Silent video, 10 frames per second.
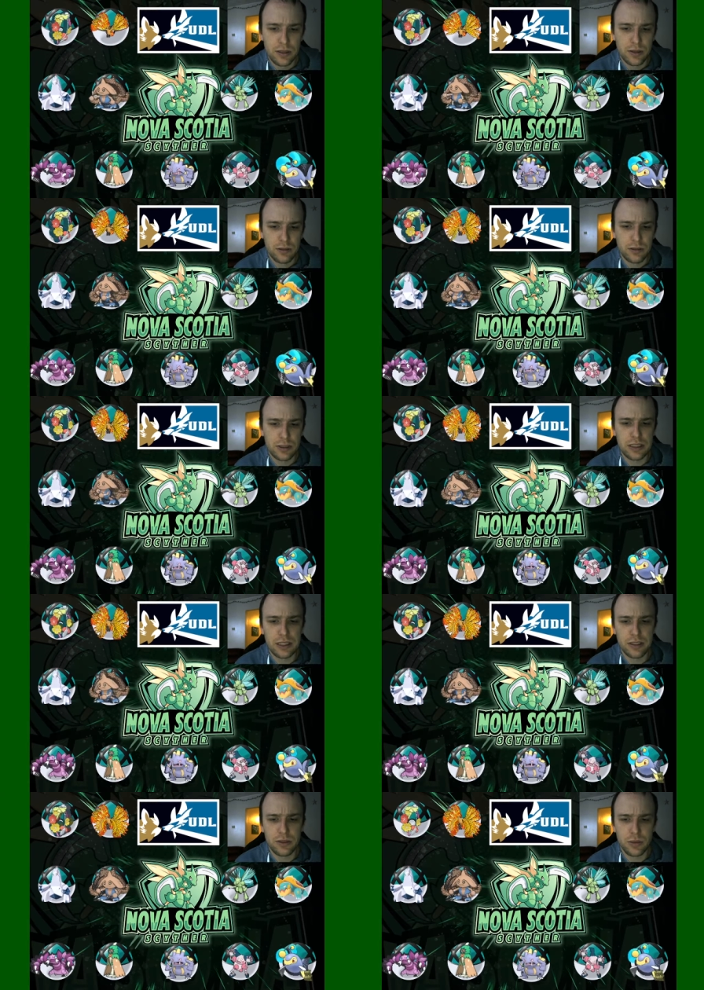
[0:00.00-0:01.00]

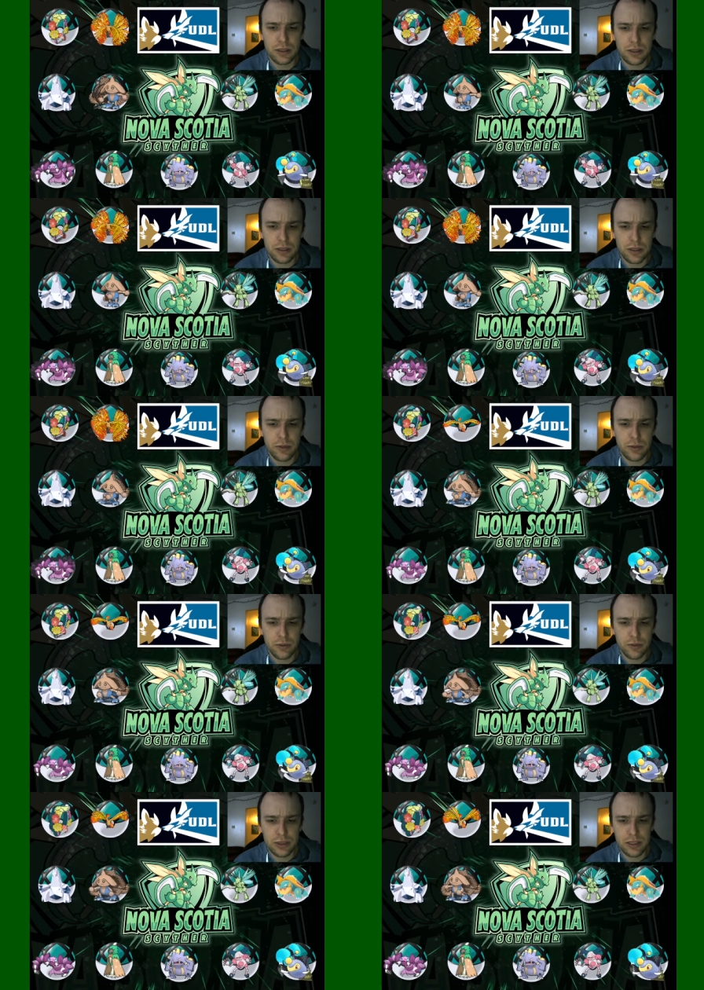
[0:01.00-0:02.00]

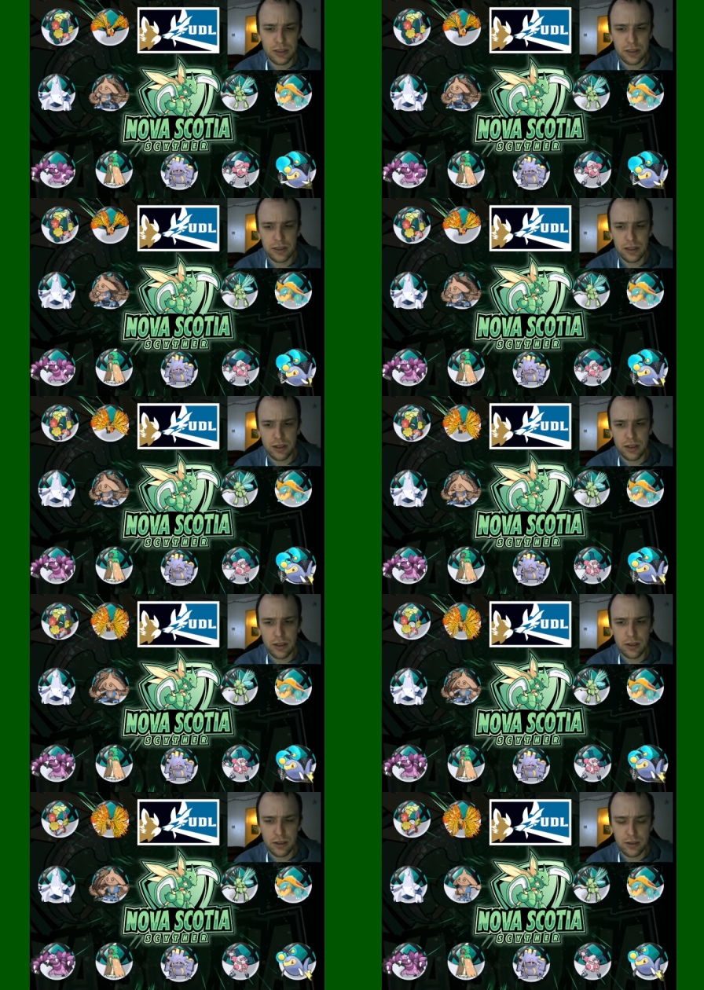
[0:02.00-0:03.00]
resistance that's
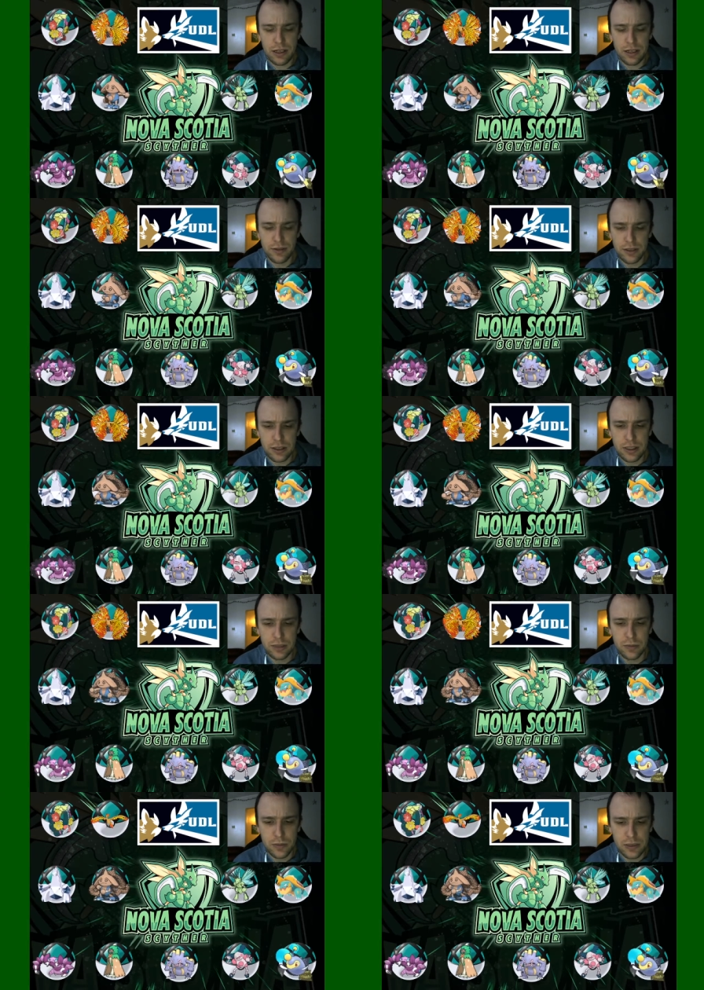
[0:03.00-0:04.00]
not the greatest for our
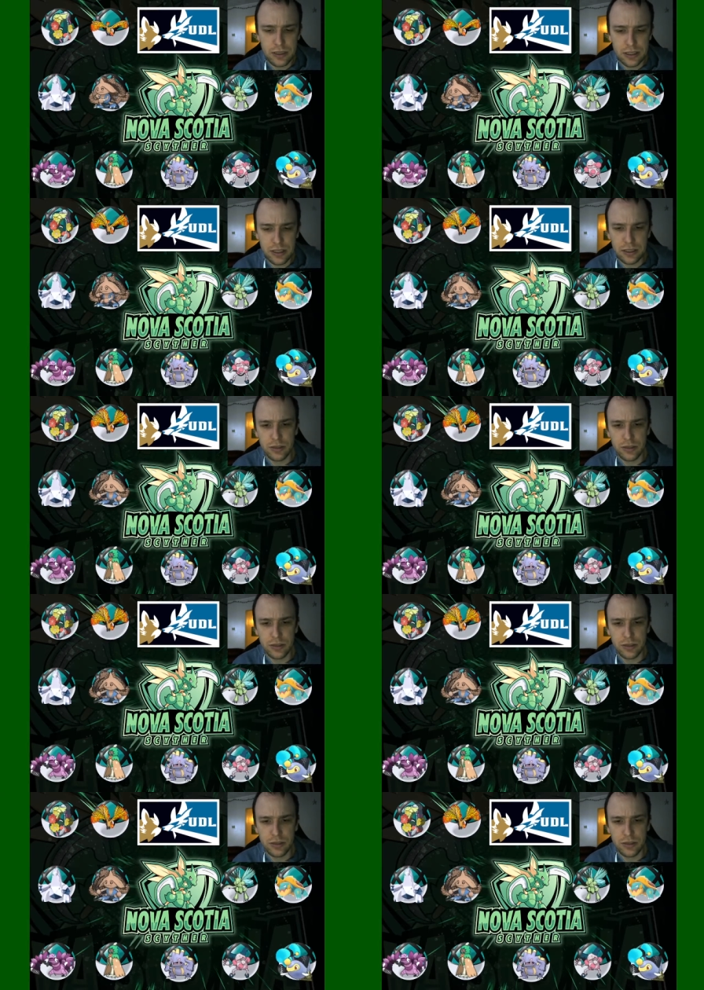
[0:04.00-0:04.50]
team, which is